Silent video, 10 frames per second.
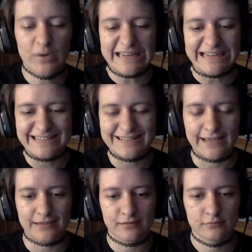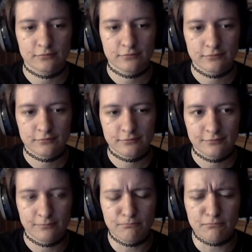What did I say?
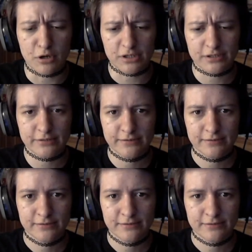Mark.